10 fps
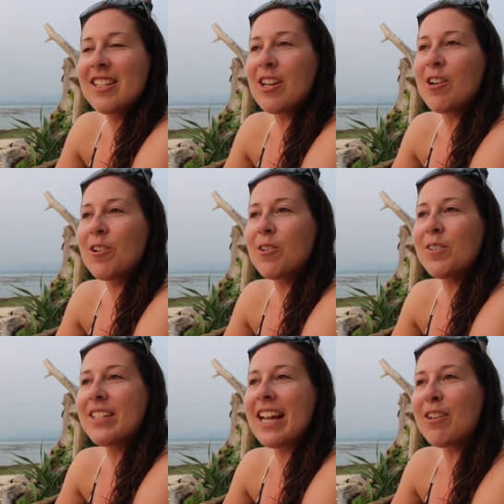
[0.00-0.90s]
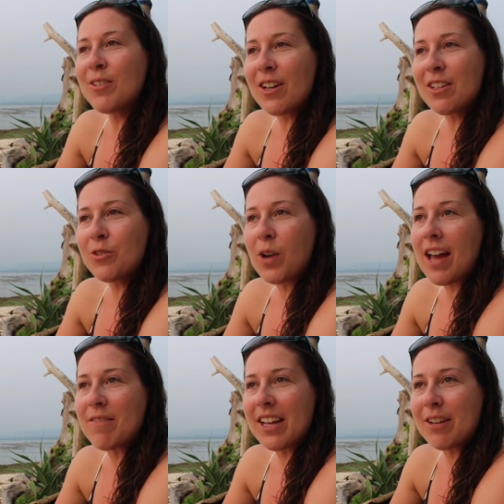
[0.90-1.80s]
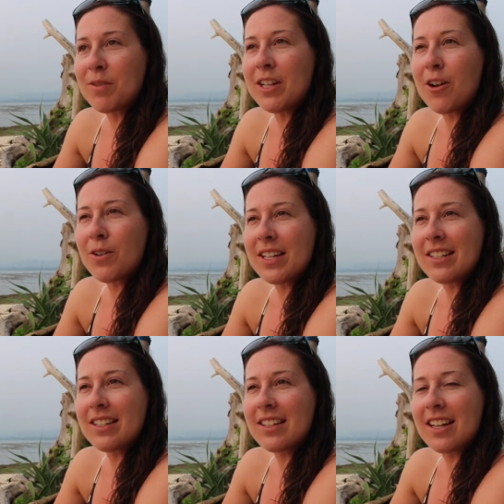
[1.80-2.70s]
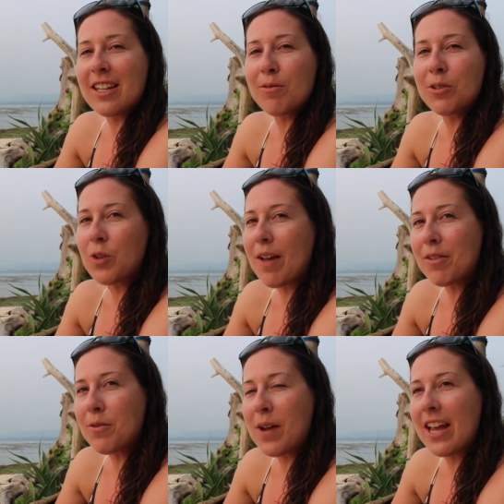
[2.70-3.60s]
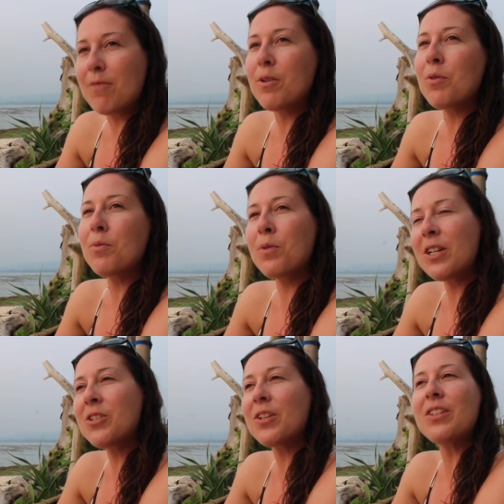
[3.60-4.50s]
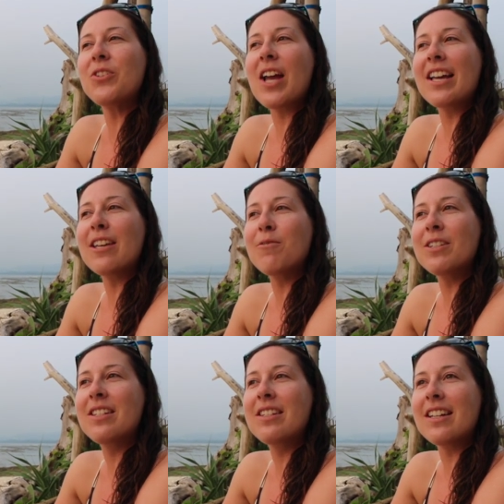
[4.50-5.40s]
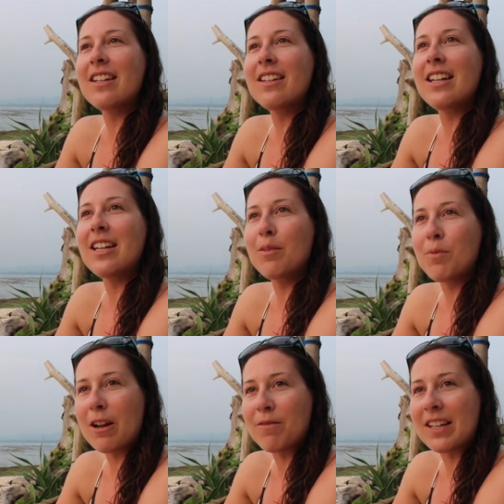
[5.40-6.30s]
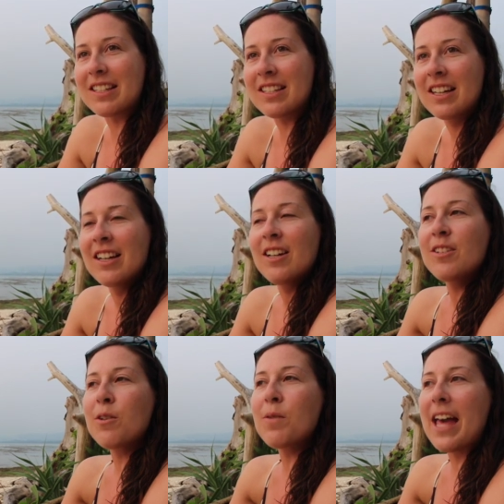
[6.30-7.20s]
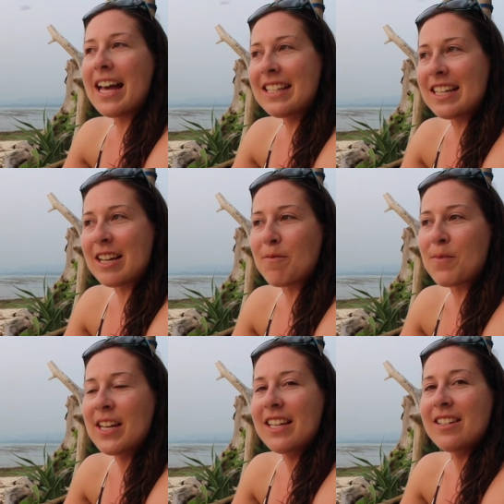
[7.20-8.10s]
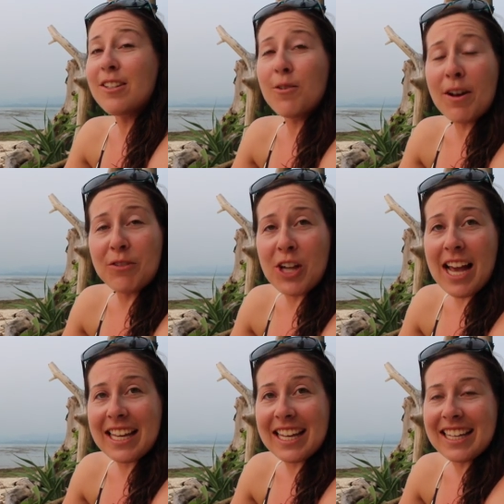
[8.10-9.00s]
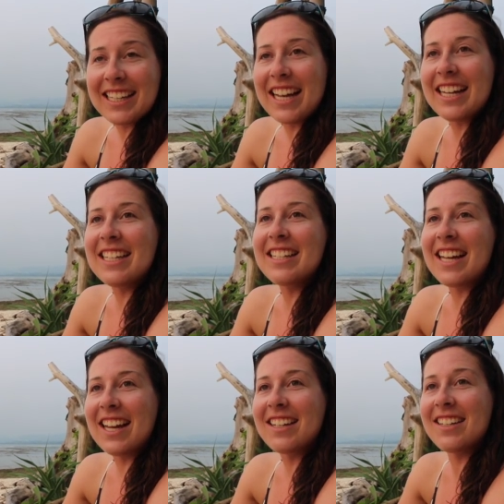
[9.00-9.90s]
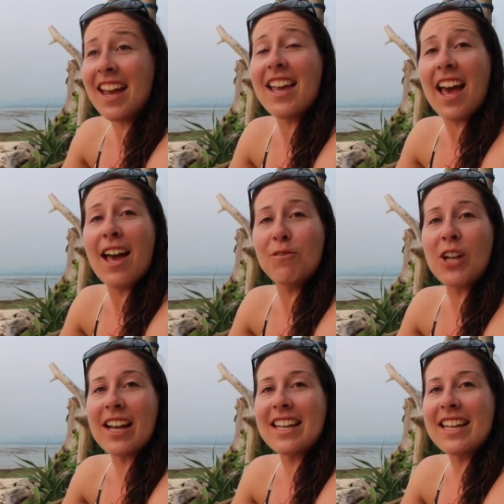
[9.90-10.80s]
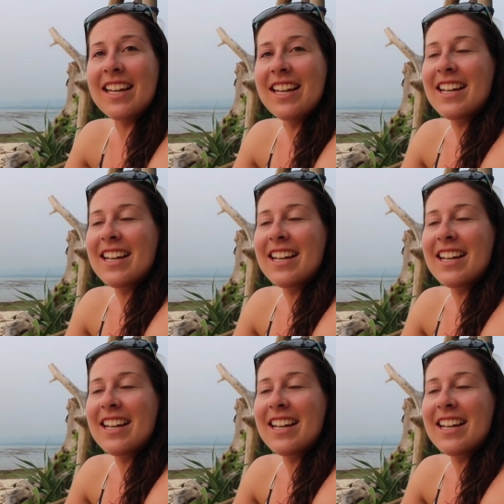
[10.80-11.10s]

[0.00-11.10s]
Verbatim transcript: So Danny started driving and we noticed that he was driving away and we were pretty sure that Jackie was still eating breakfast. So we asked him, do you have Jackie? And he said, yeah, yeah, I have Jackie.